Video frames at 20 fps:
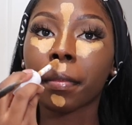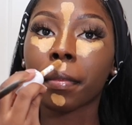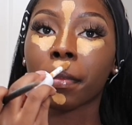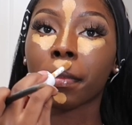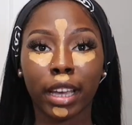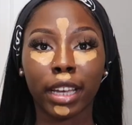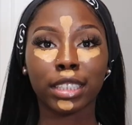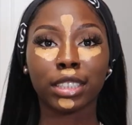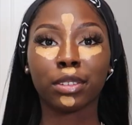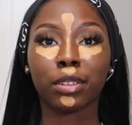
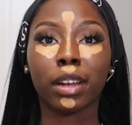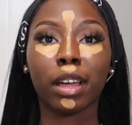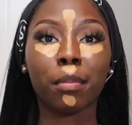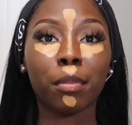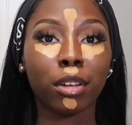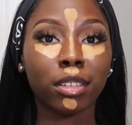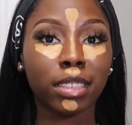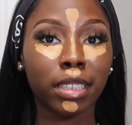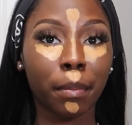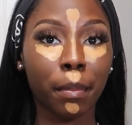Okay, so now I'm
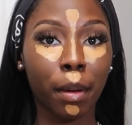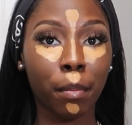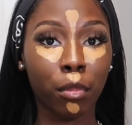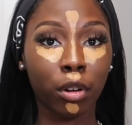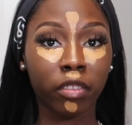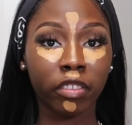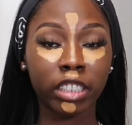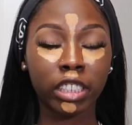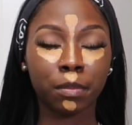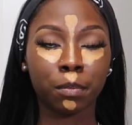gonna take my
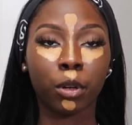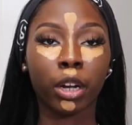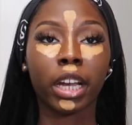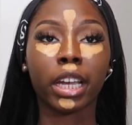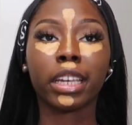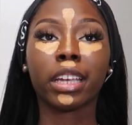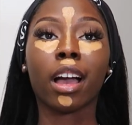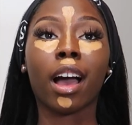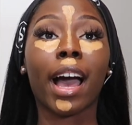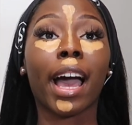Morphe
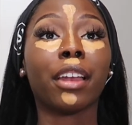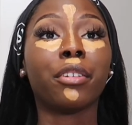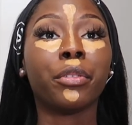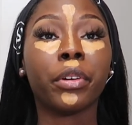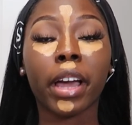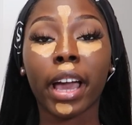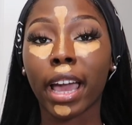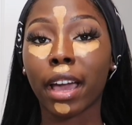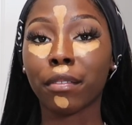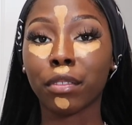spray. Y'all, I do
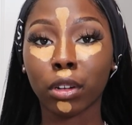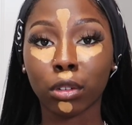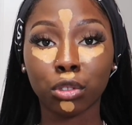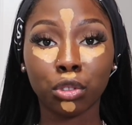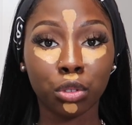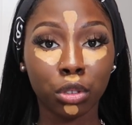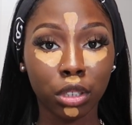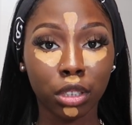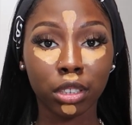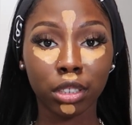not have no
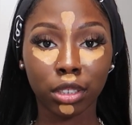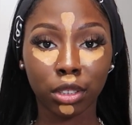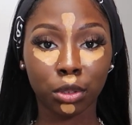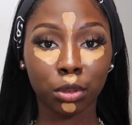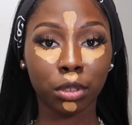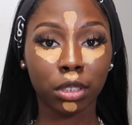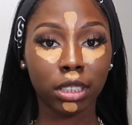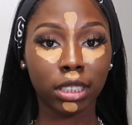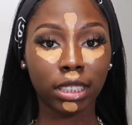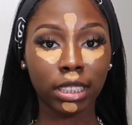
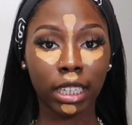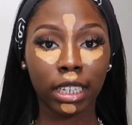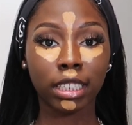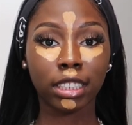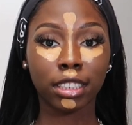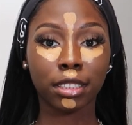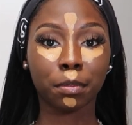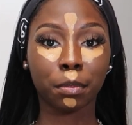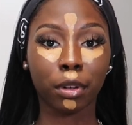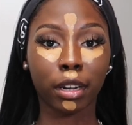drugstore
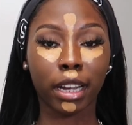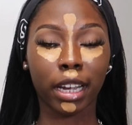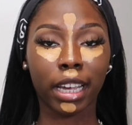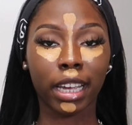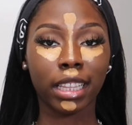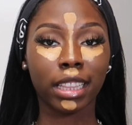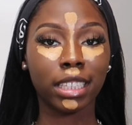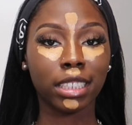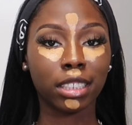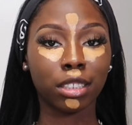setting
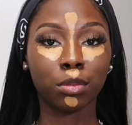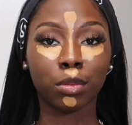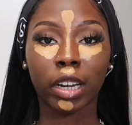spray. This is